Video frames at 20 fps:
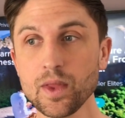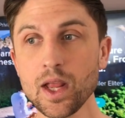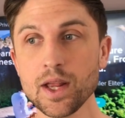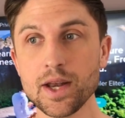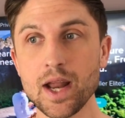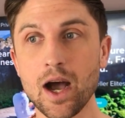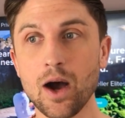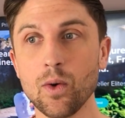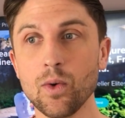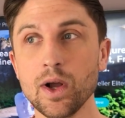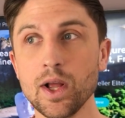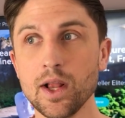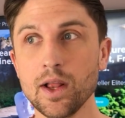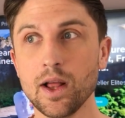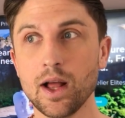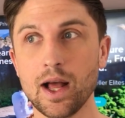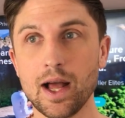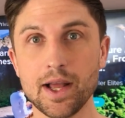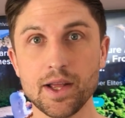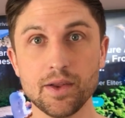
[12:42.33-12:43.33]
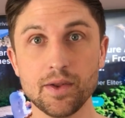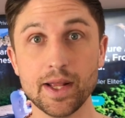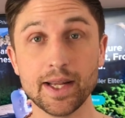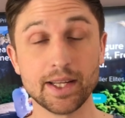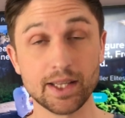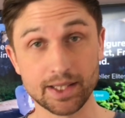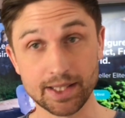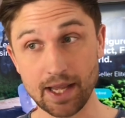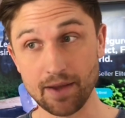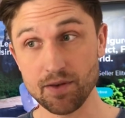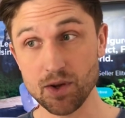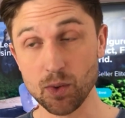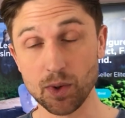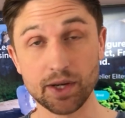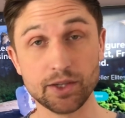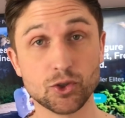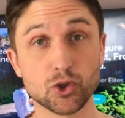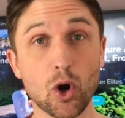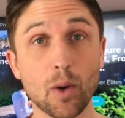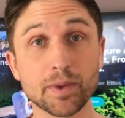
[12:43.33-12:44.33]
Now, it'll give you a
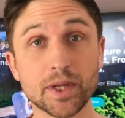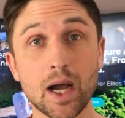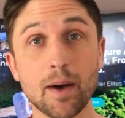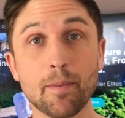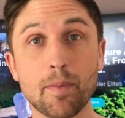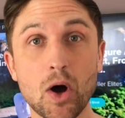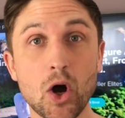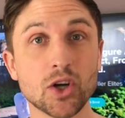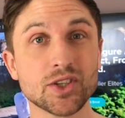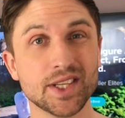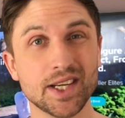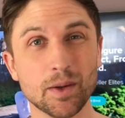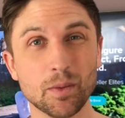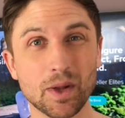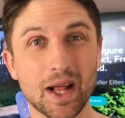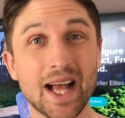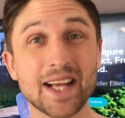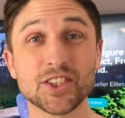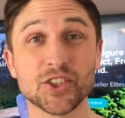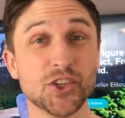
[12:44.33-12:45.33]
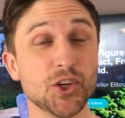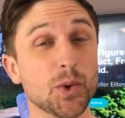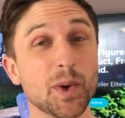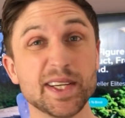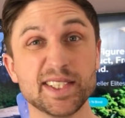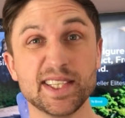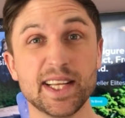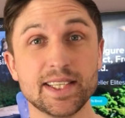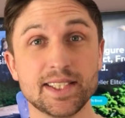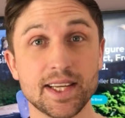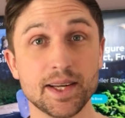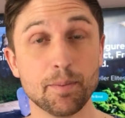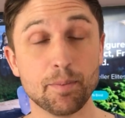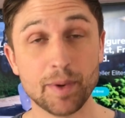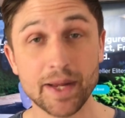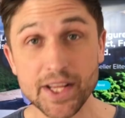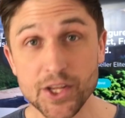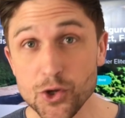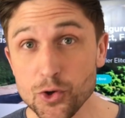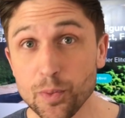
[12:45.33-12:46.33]
drop-down box and it will ask you, is this a
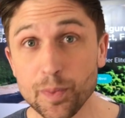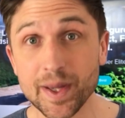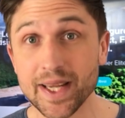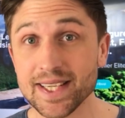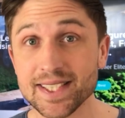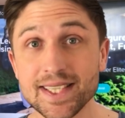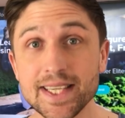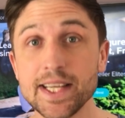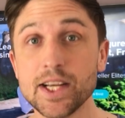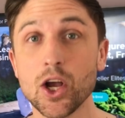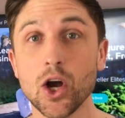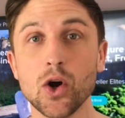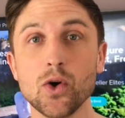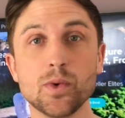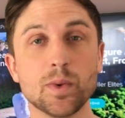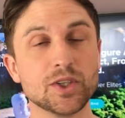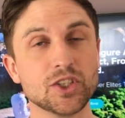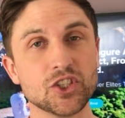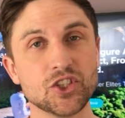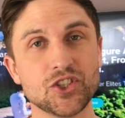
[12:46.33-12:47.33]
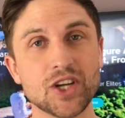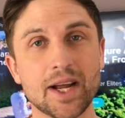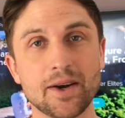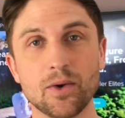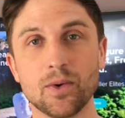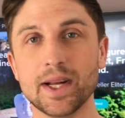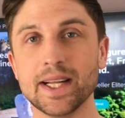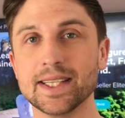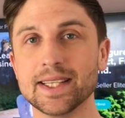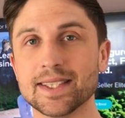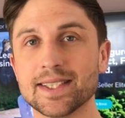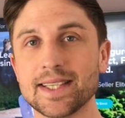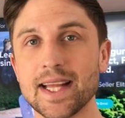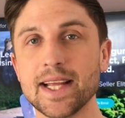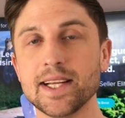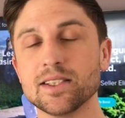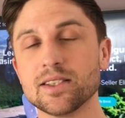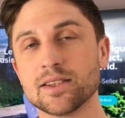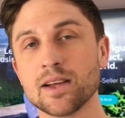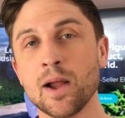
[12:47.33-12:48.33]
UPC code, which is generally in the
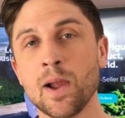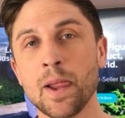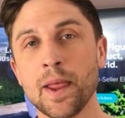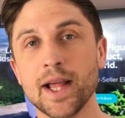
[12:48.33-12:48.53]
States?